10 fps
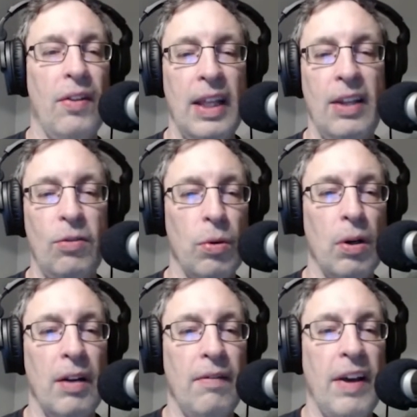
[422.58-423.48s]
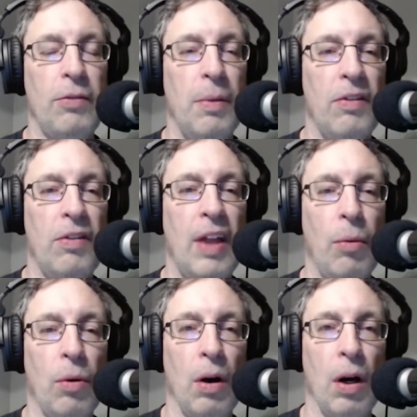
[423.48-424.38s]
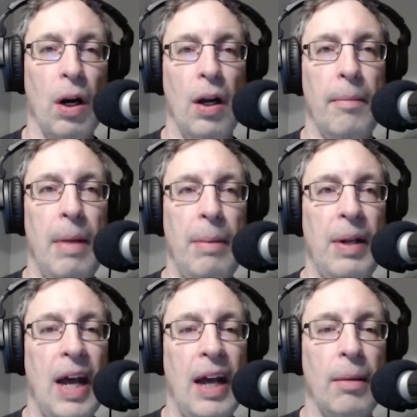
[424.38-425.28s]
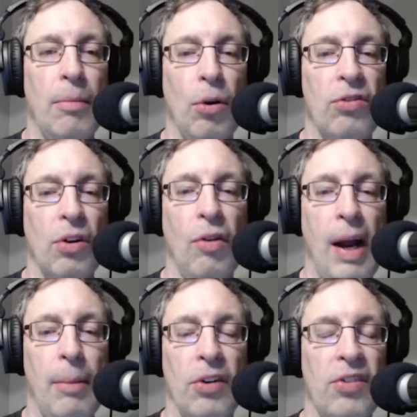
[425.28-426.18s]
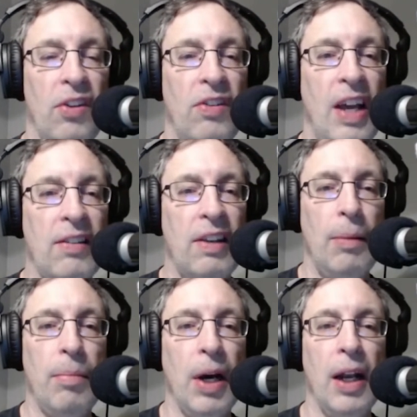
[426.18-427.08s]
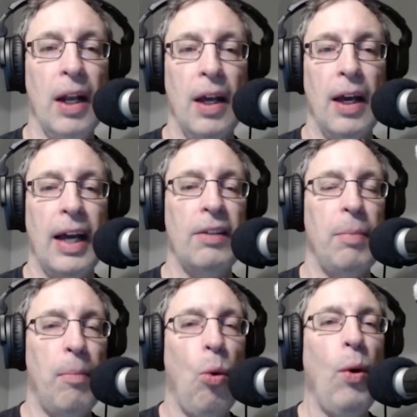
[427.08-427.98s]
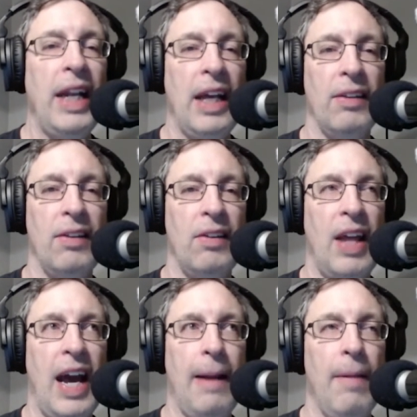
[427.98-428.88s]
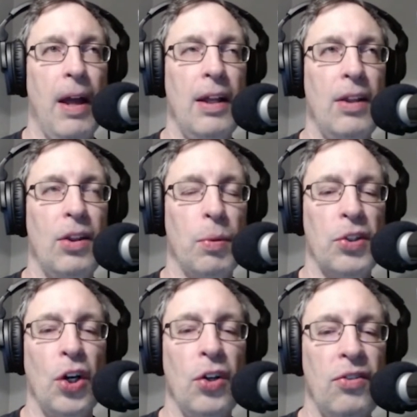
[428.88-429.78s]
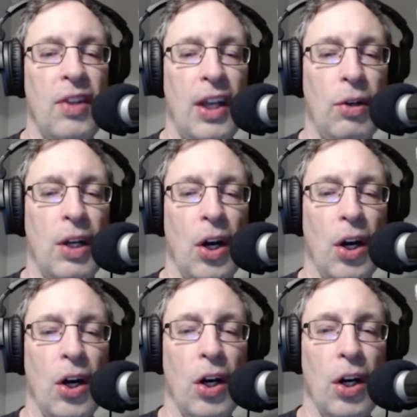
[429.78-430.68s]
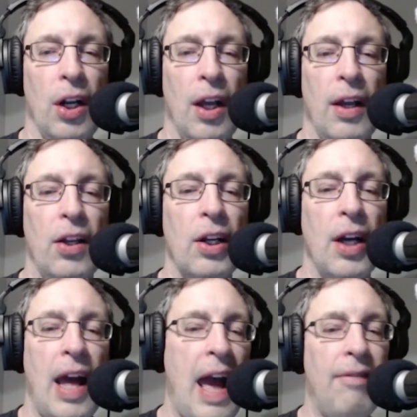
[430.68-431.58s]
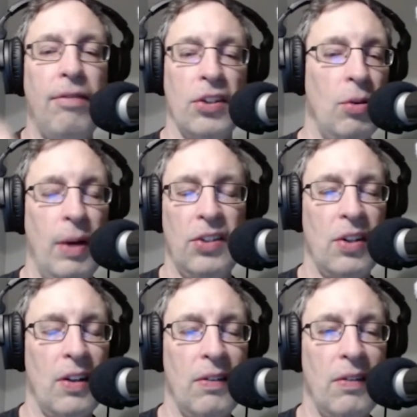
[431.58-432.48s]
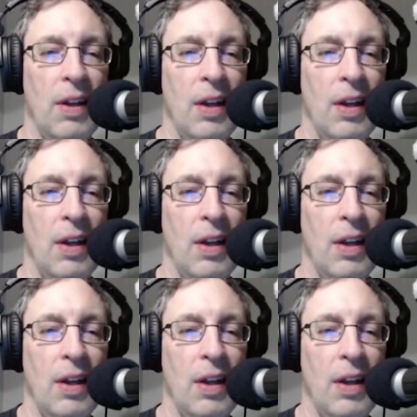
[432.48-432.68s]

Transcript: These were investments that were maybe not the most glamorous and sexy, but I guess my point is that the returns that you can earn, you're going to have fluctuations.